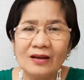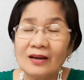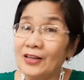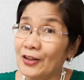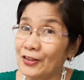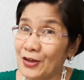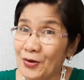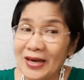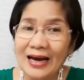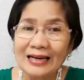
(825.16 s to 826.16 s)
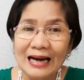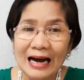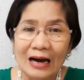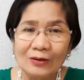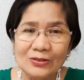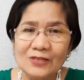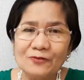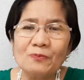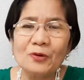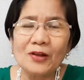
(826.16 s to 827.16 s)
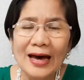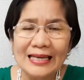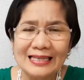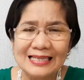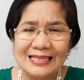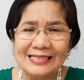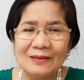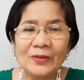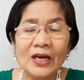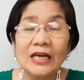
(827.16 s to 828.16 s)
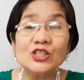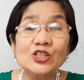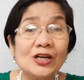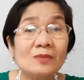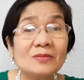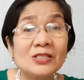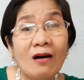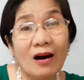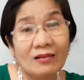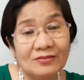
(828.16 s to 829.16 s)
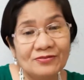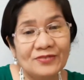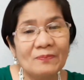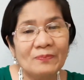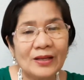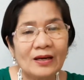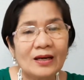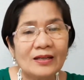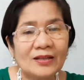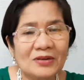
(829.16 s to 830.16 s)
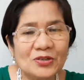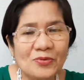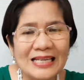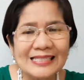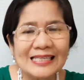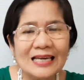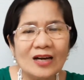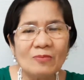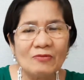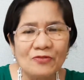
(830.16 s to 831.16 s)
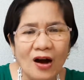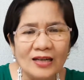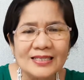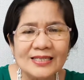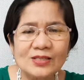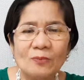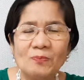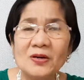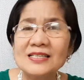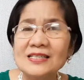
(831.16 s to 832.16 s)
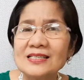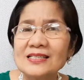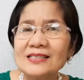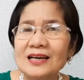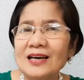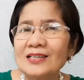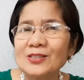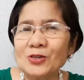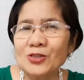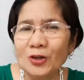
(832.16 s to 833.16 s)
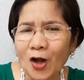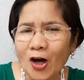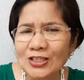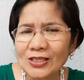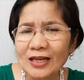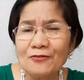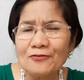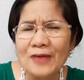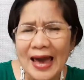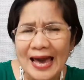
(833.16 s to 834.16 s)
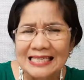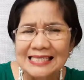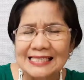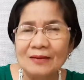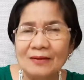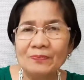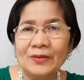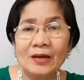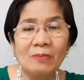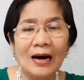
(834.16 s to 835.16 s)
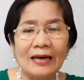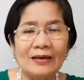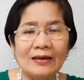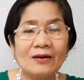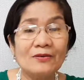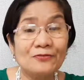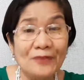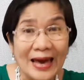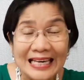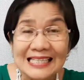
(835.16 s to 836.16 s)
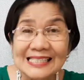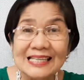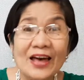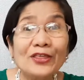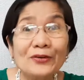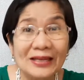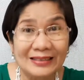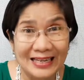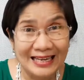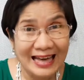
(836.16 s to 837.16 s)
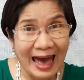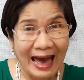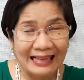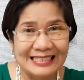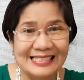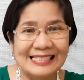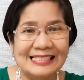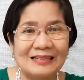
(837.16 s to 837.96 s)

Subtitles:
The theory accounts for politeness in terms of the redressing of affronts to a person's sociological face by face-threatening acts.